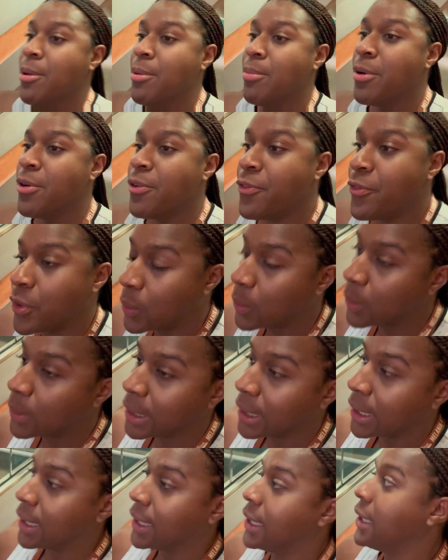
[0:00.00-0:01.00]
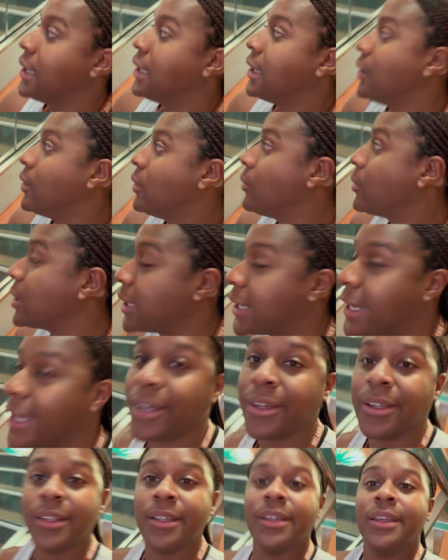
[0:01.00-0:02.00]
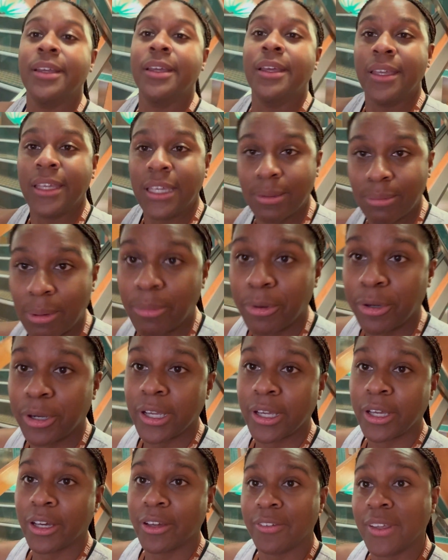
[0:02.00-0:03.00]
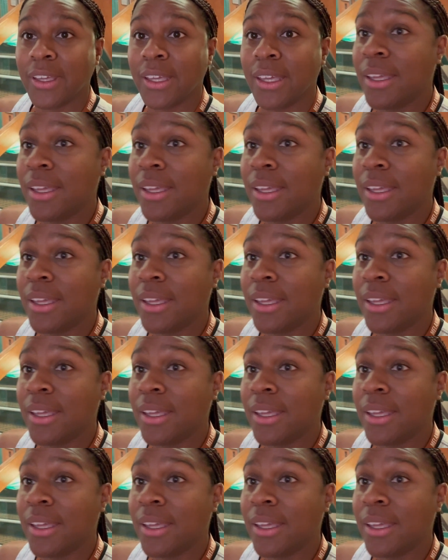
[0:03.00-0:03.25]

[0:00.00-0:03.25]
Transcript: before working out, get my morning coffee.